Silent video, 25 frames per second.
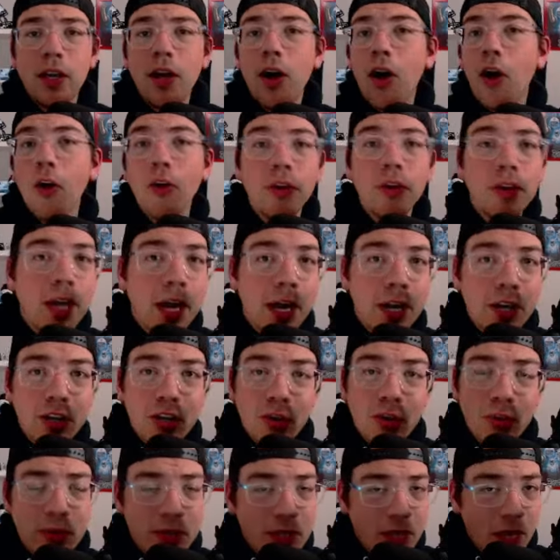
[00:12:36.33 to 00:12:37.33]
All you got to
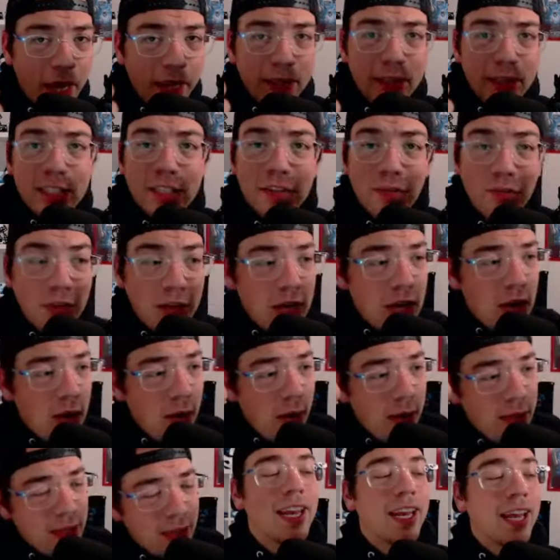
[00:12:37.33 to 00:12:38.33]
do is like this video
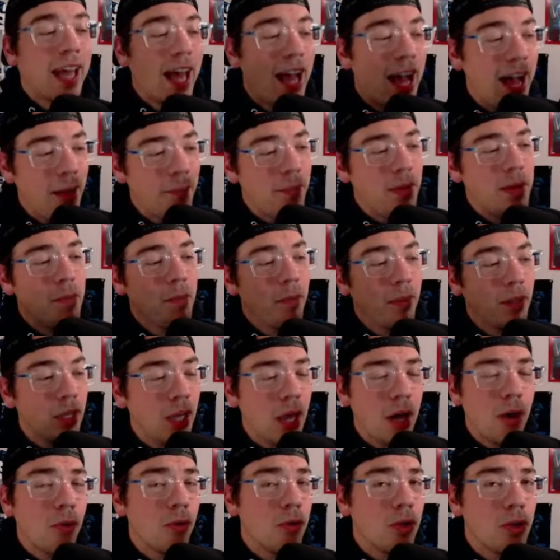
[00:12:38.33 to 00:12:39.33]
and then comment
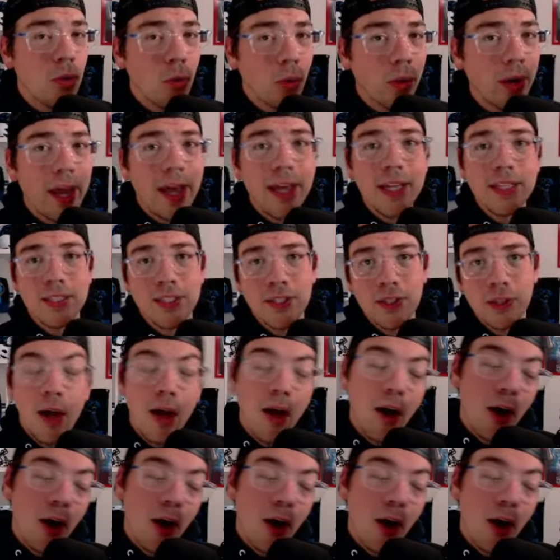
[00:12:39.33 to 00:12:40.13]
below your answer.